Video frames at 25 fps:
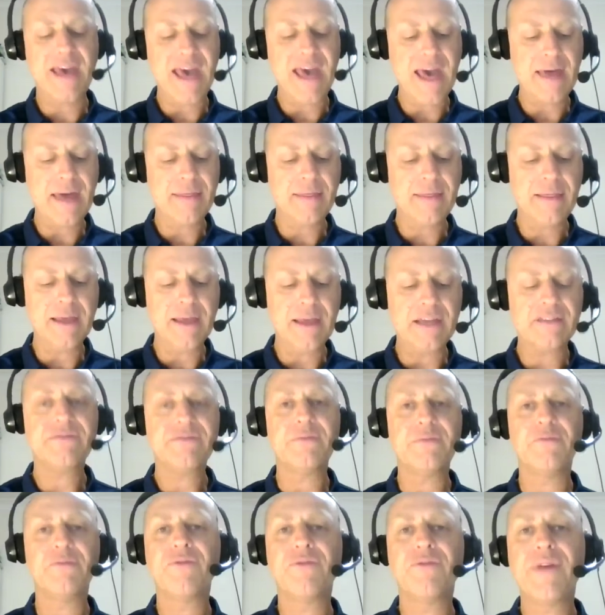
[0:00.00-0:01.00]
athletes
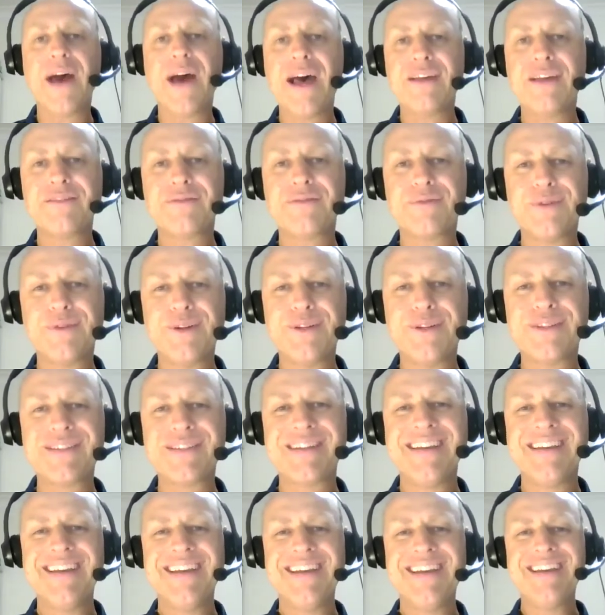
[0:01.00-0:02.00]
from
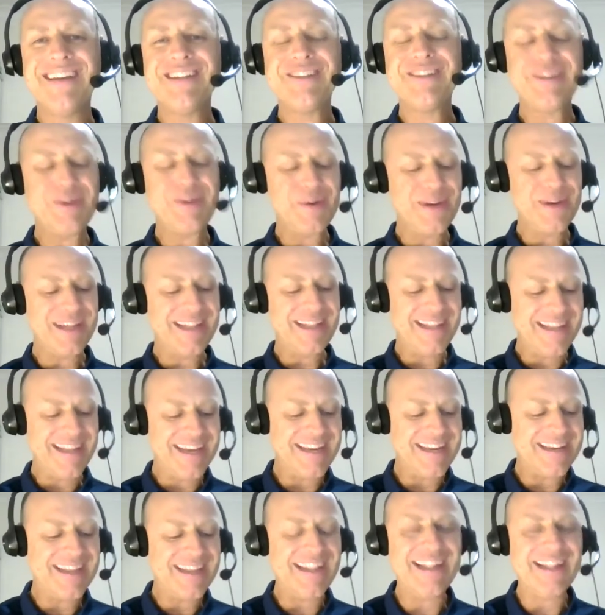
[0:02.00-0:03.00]
grassroots to
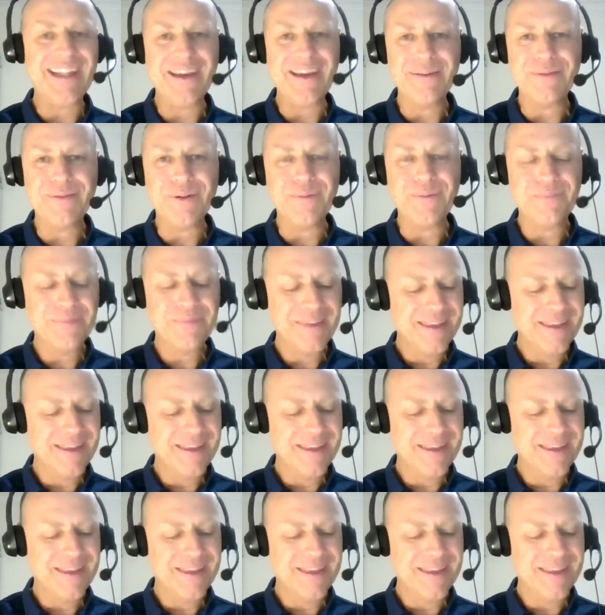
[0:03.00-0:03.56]
elite level.